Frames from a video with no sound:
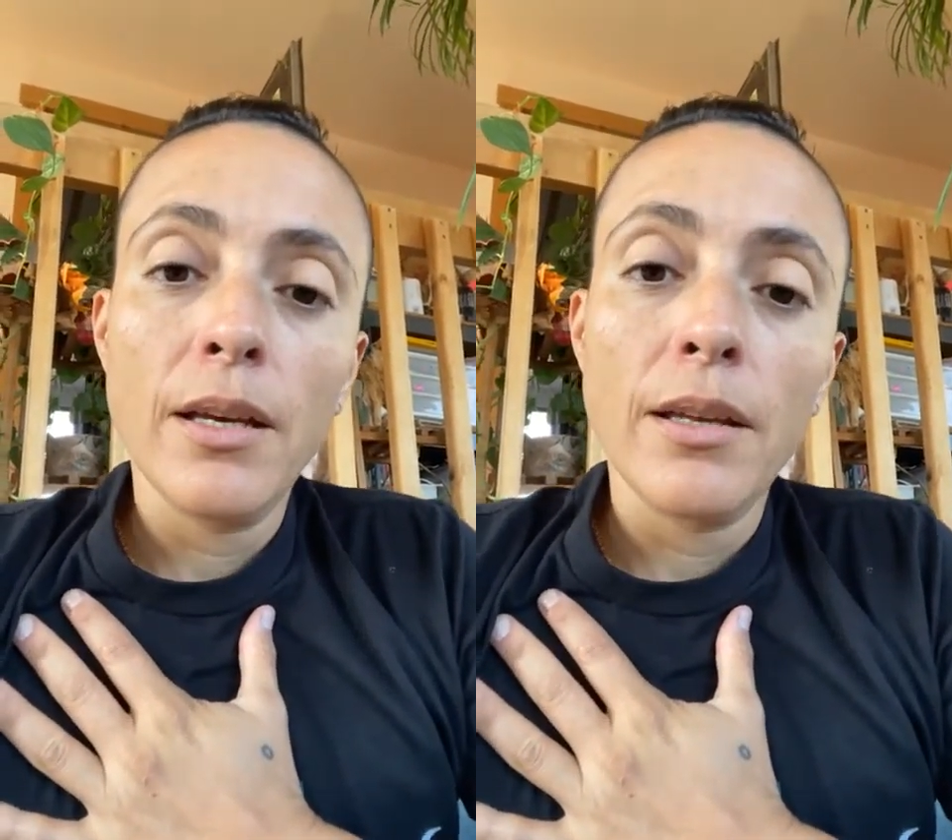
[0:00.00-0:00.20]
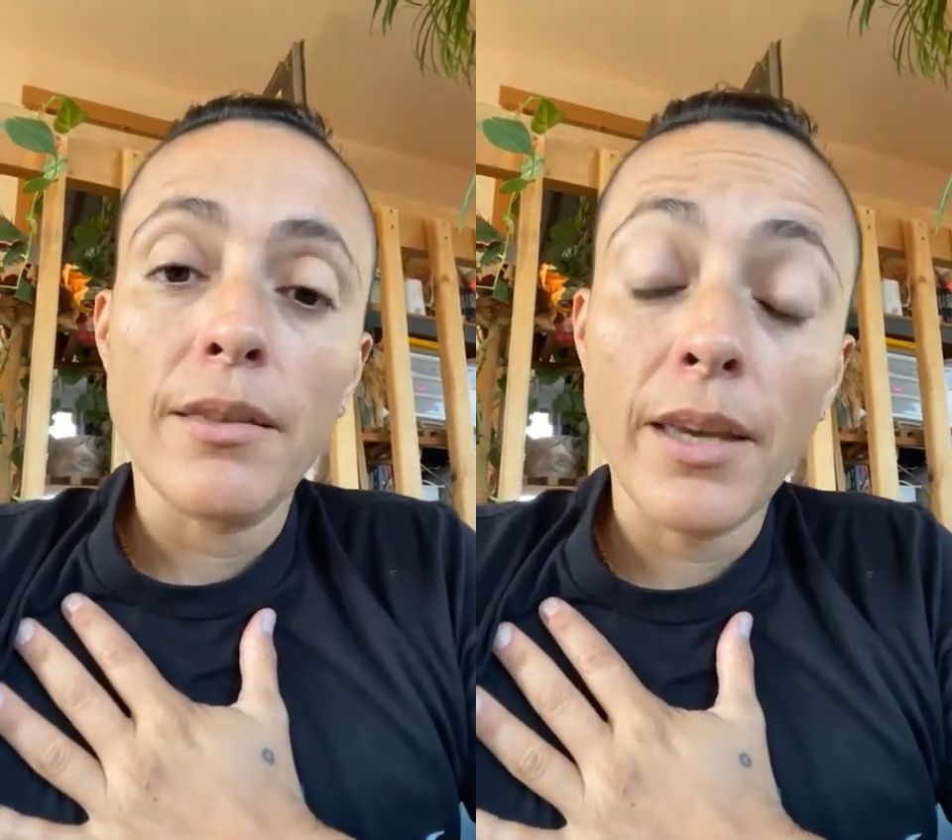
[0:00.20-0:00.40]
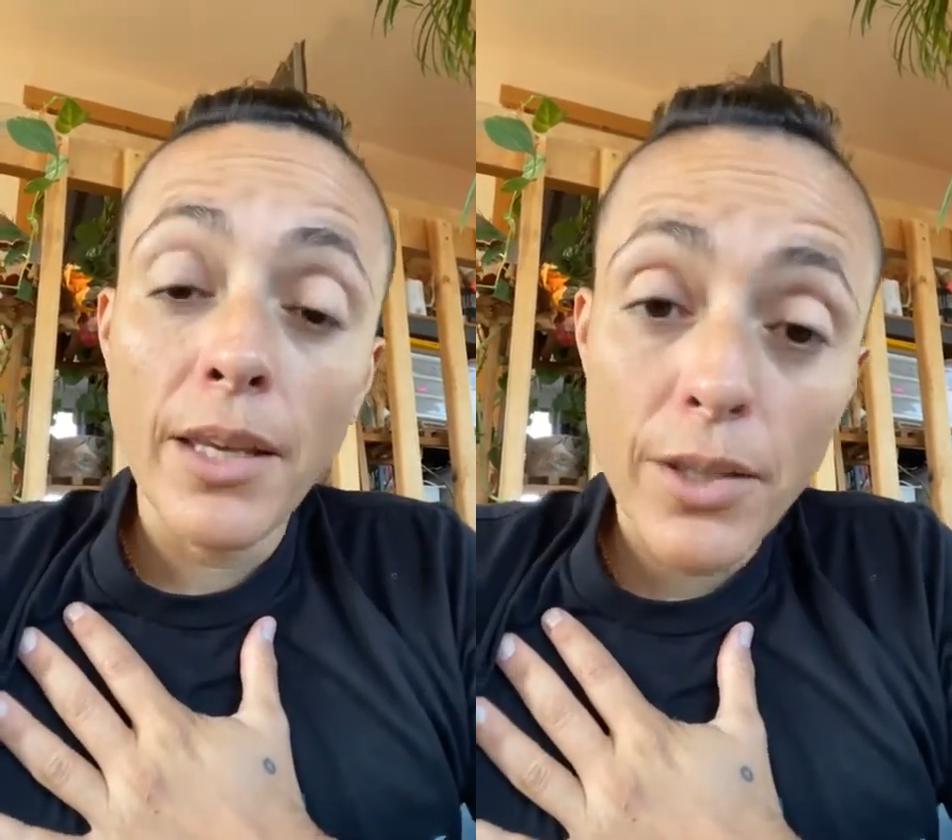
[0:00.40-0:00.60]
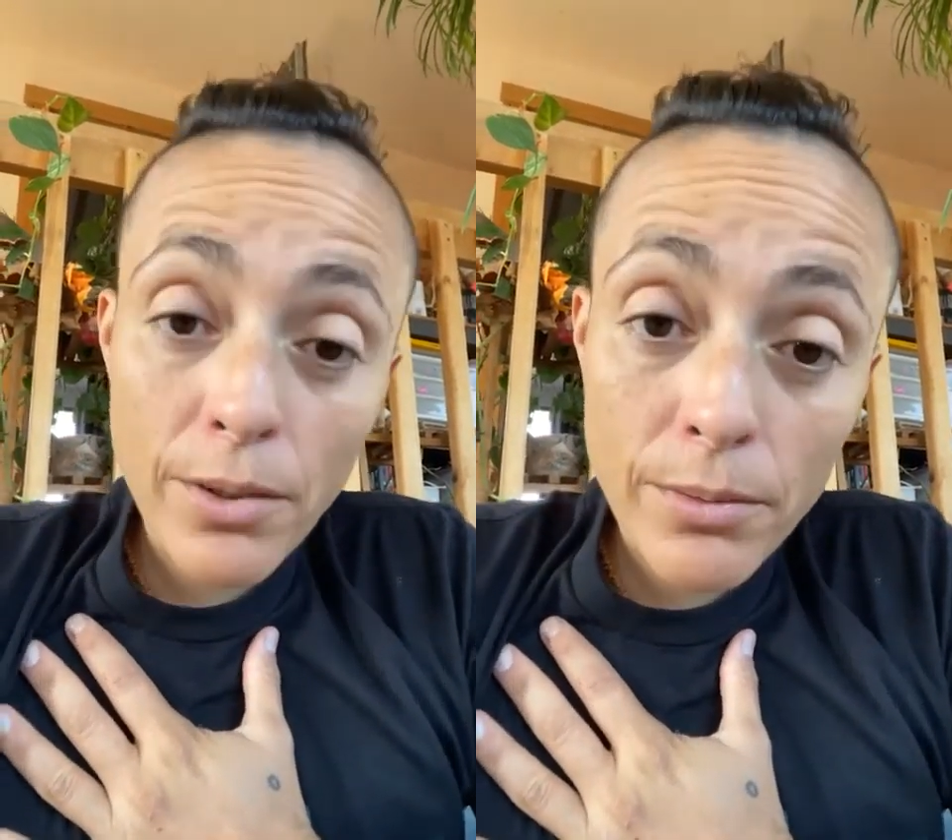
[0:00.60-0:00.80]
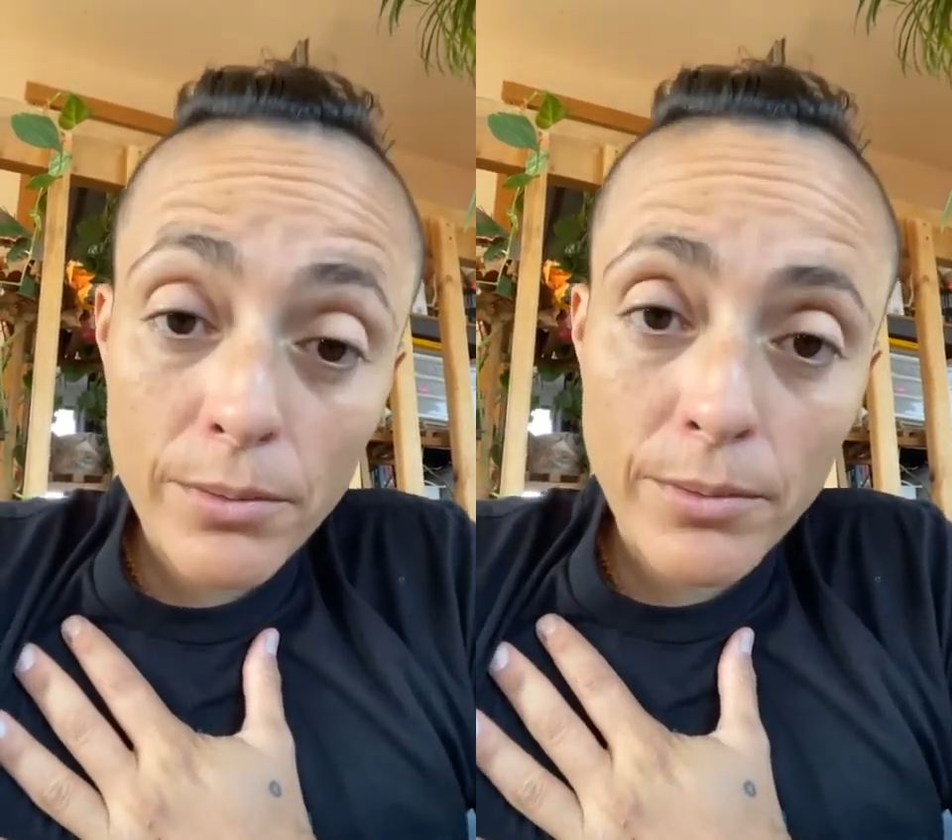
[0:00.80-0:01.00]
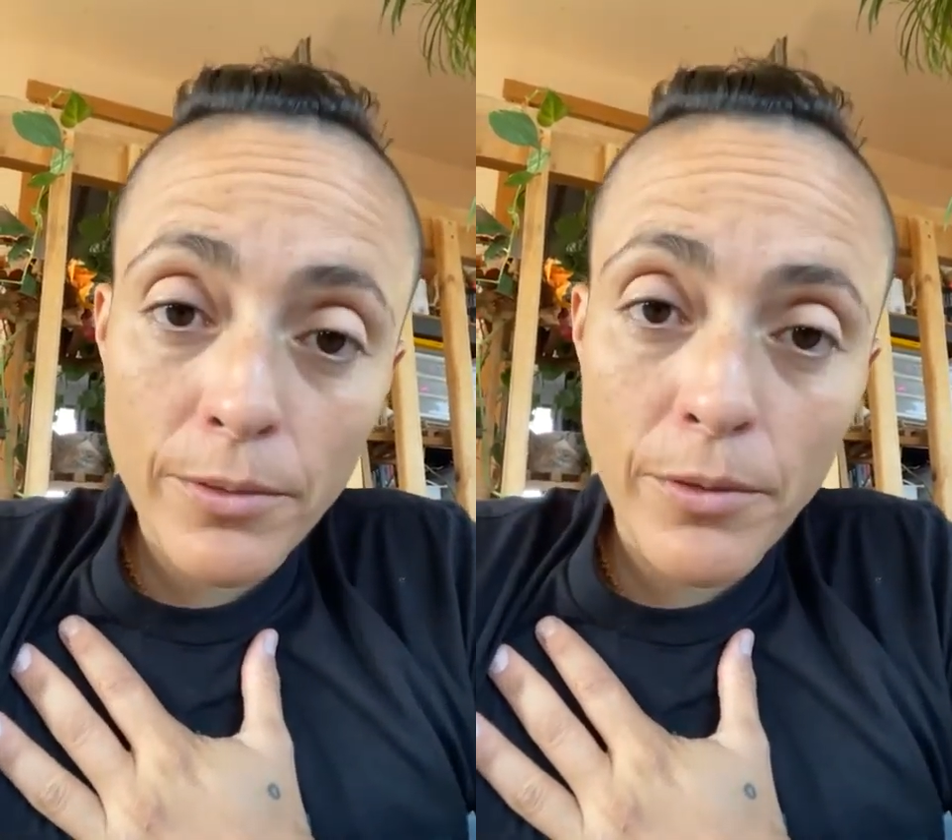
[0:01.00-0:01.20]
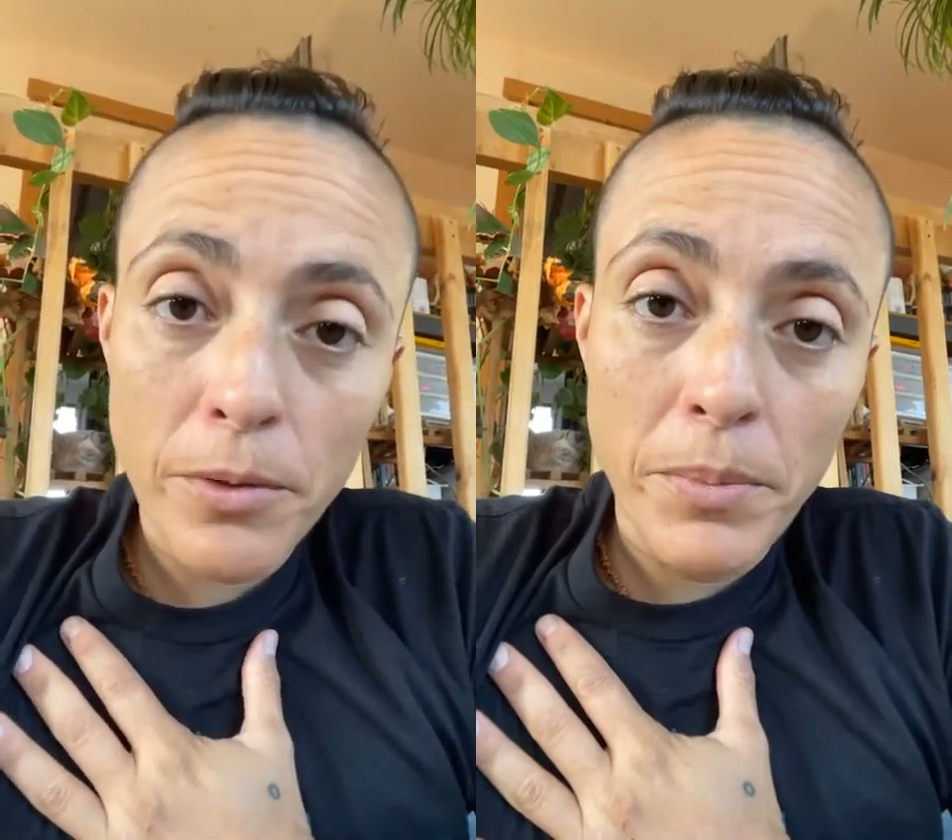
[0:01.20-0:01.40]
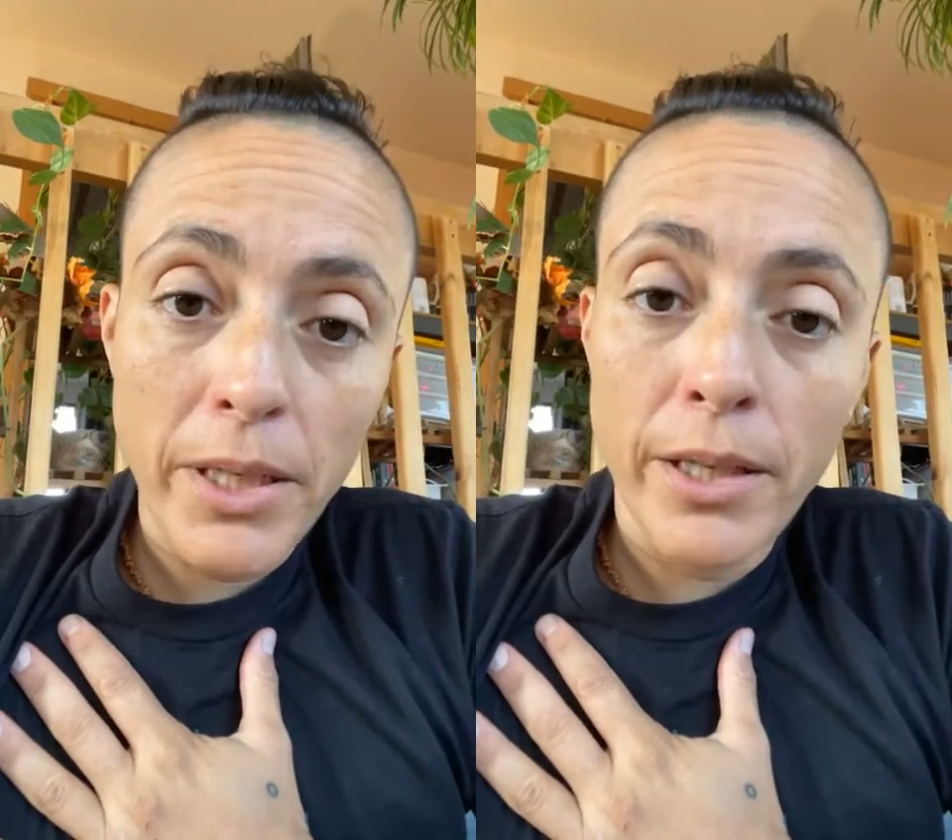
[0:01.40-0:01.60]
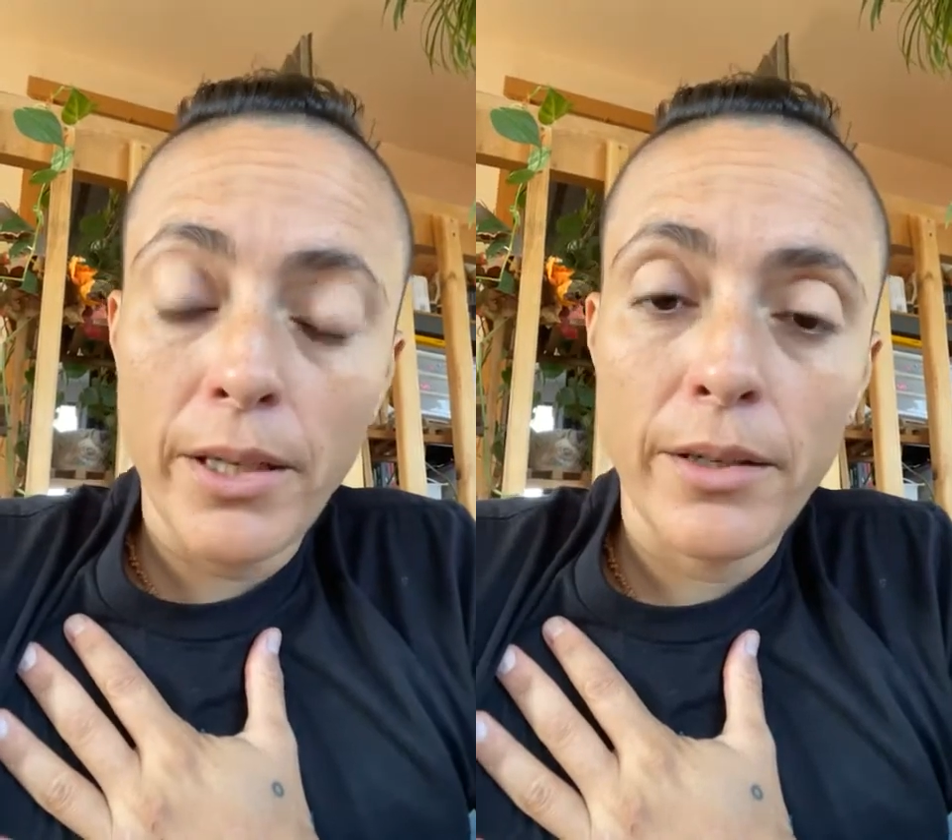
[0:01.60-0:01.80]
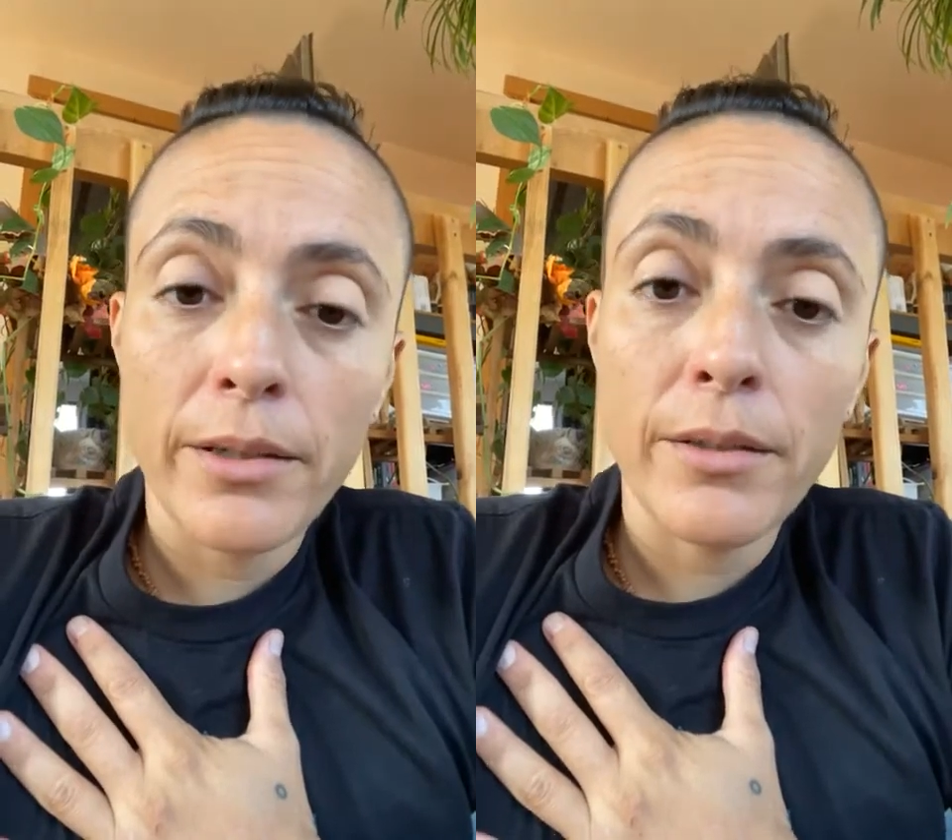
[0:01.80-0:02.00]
Thank you for being here.